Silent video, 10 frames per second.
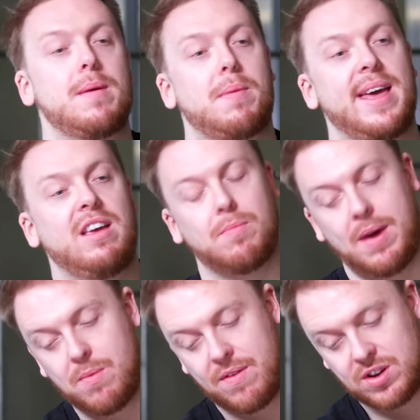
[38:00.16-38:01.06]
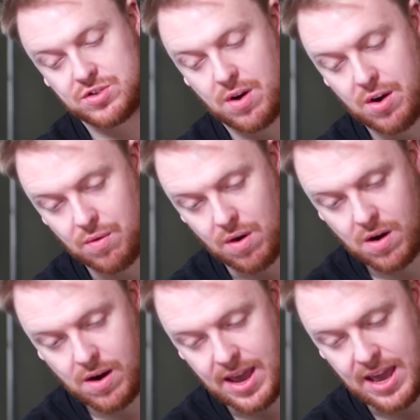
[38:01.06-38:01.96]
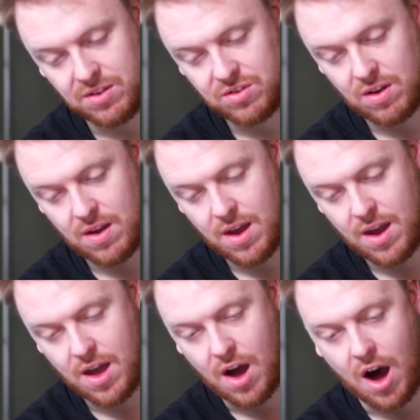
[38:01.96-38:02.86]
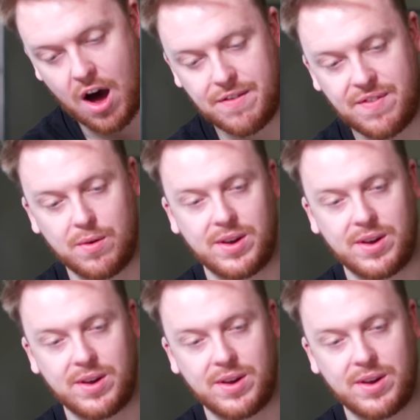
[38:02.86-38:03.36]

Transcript: that plagues me whether it's right or wrong is I feel